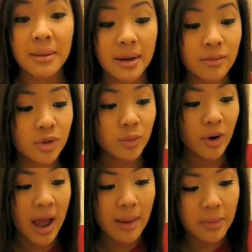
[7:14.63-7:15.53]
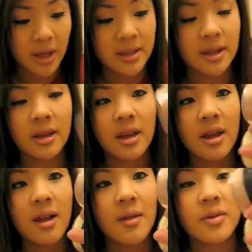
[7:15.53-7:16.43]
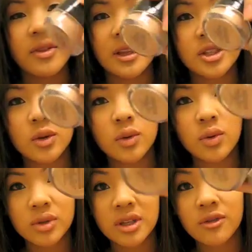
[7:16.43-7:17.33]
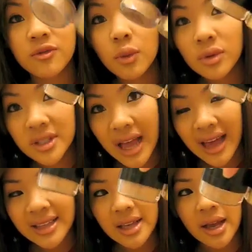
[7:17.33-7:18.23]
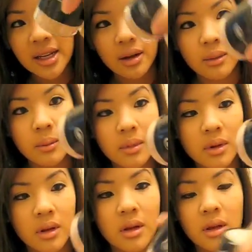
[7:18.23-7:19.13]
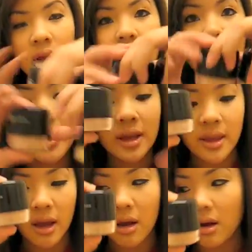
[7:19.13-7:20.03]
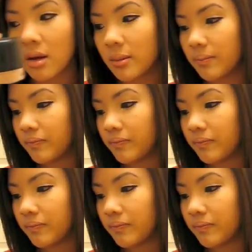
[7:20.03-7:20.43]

and I'm super happy because that's so cool. It's like a full-size item. Look how big they are.